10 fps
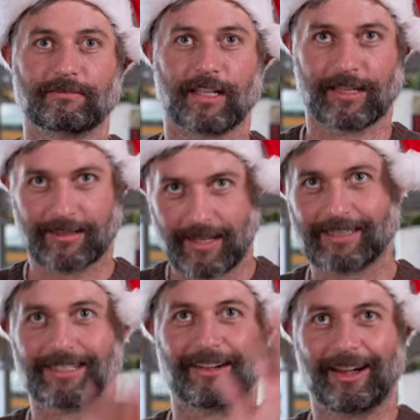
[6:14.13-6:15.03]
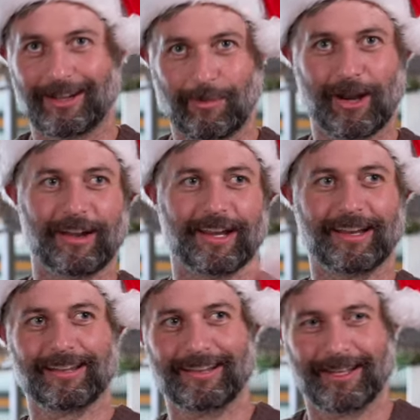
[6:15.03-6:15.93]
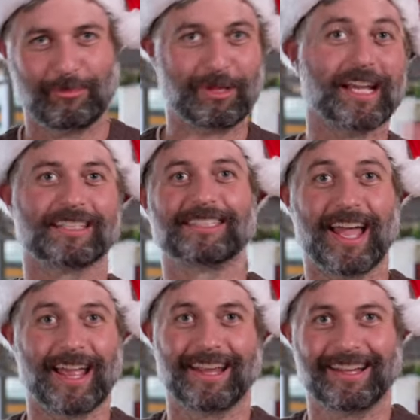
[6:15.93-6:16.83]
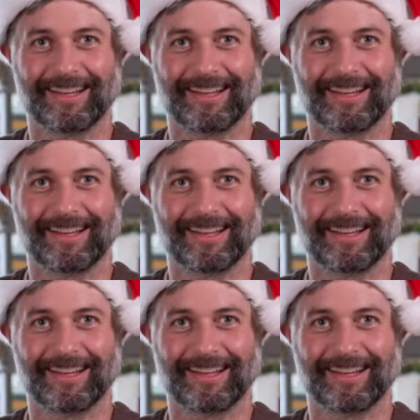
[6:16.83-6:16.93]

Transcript: Like that's a Huckberry PSA.